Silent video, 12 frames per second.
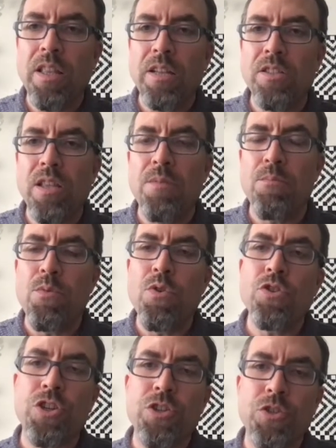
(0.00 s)
That's the
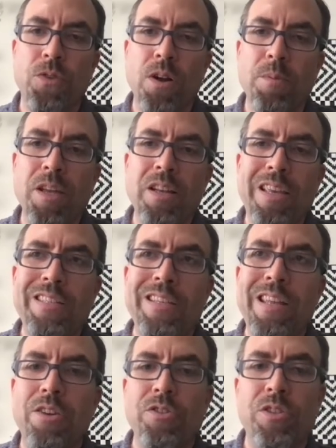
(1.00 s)
emergence from it, is an
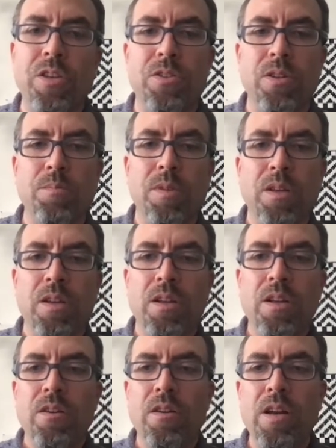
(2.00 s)
ecosystem,
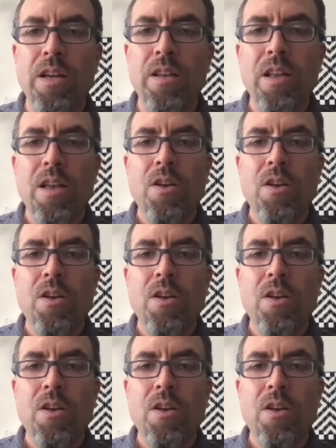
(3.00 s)
right?